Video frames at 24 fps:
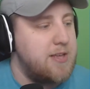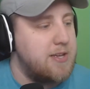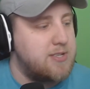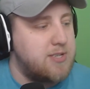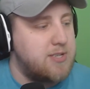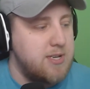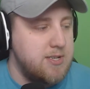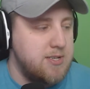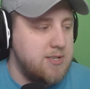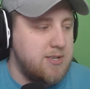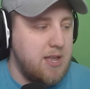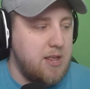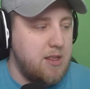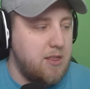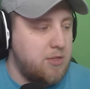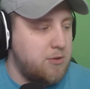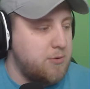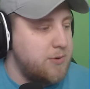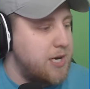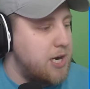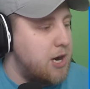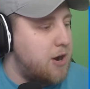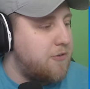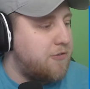is a
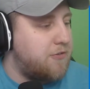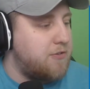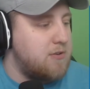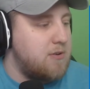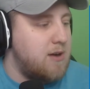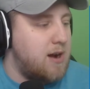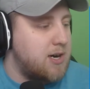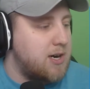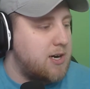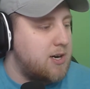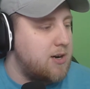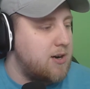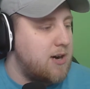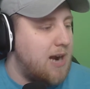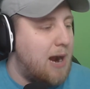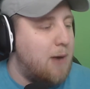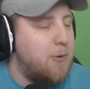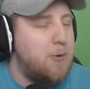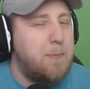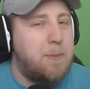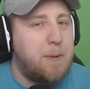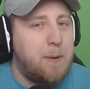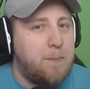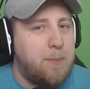3-0 for Rocker. I
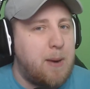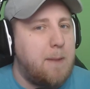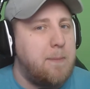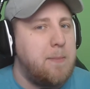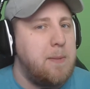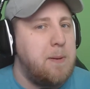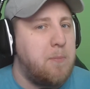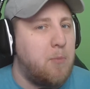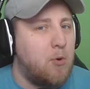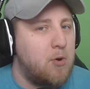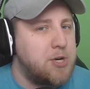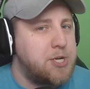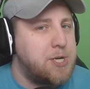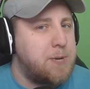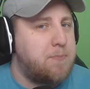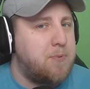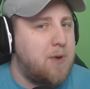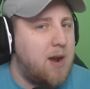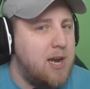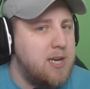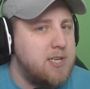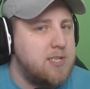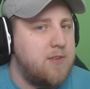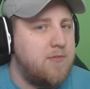would be probably more
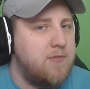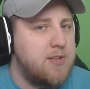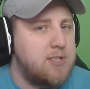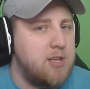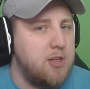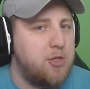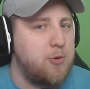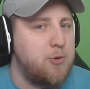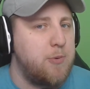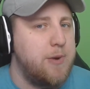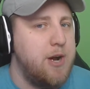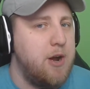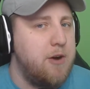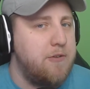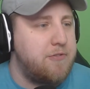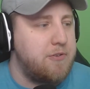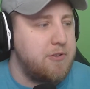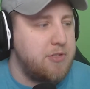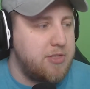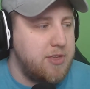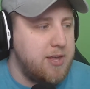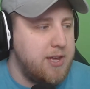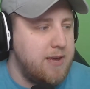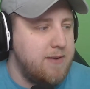surprised if it's a 3-0
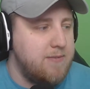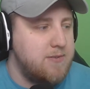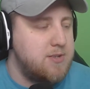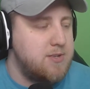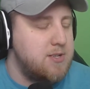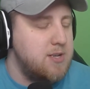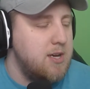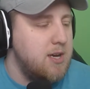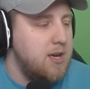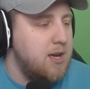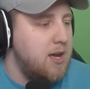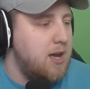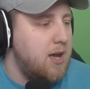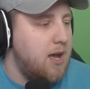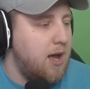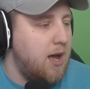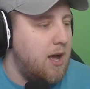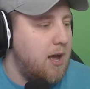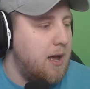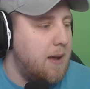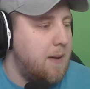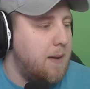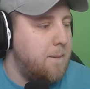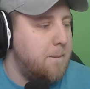for Thieves.
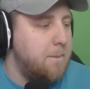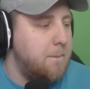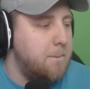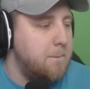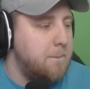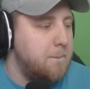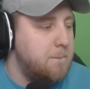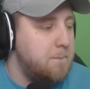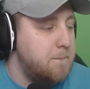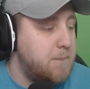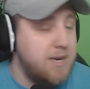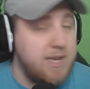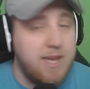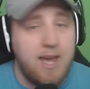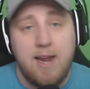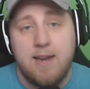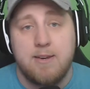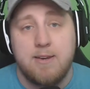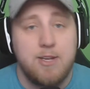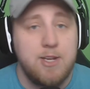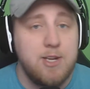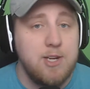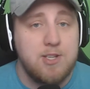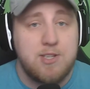But
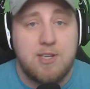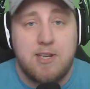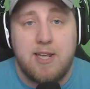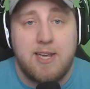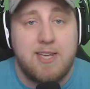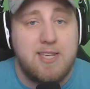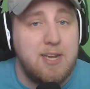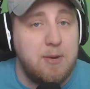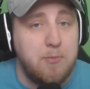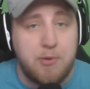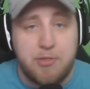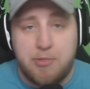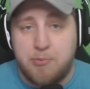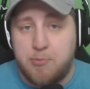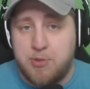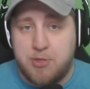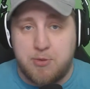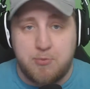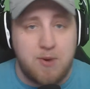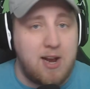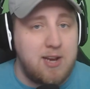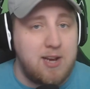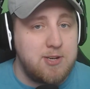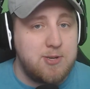again, you just, like I said, with
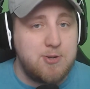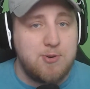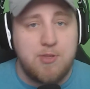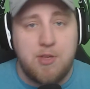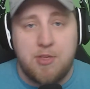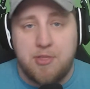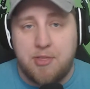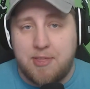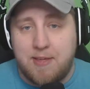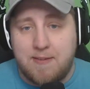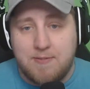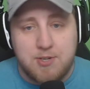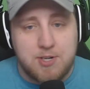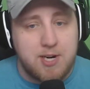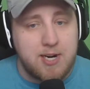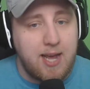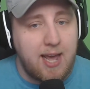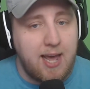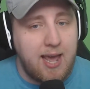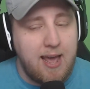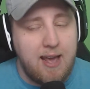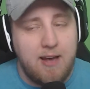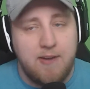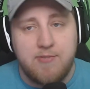the roster that the Thieves are going
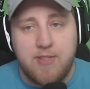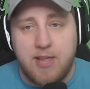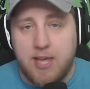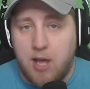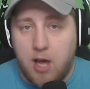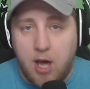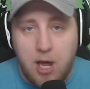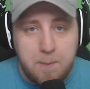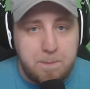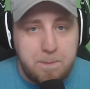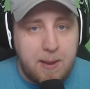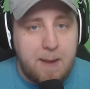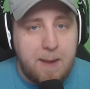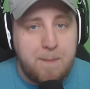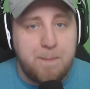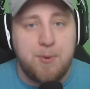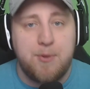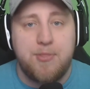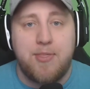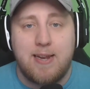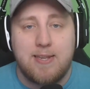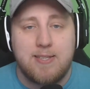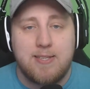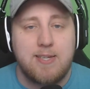to have, like on
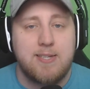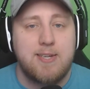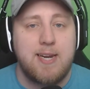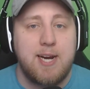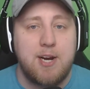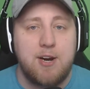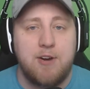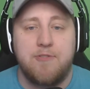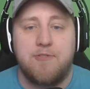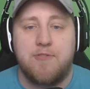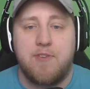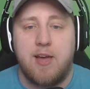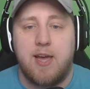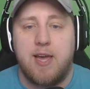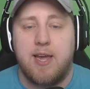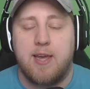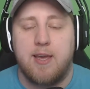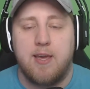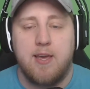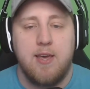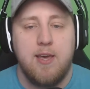paper, that is a terrifying